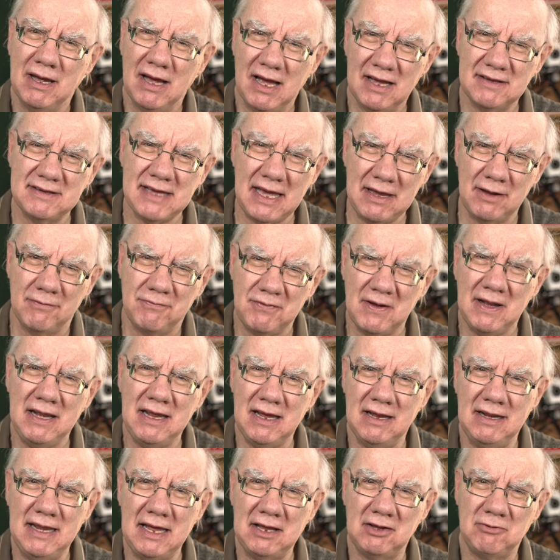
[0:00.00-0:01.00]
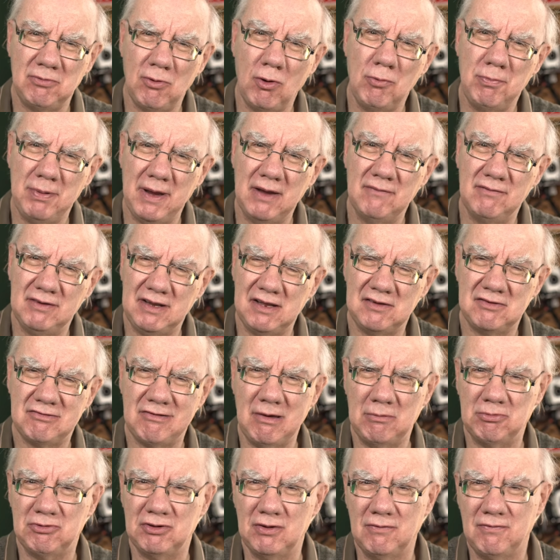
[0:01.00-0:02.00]
As I say, affiliate links will be in the
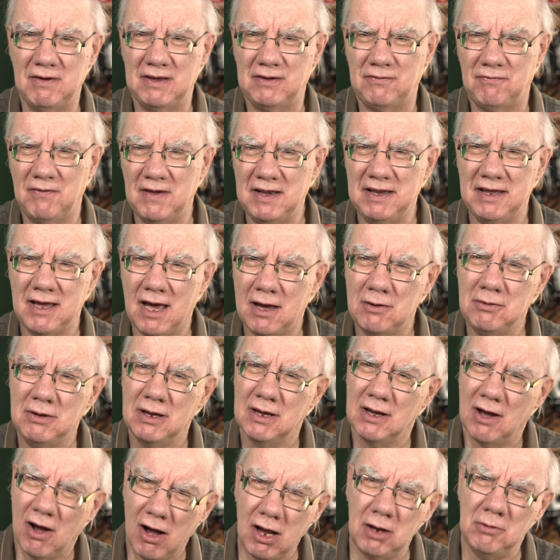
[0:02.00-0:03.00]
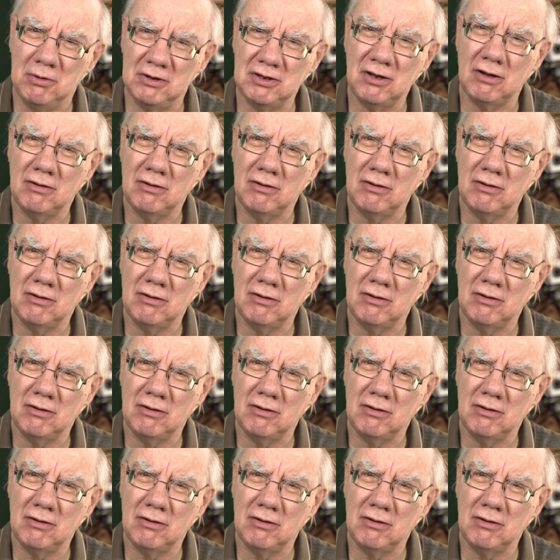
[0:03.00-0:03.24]
description of this video. I hope you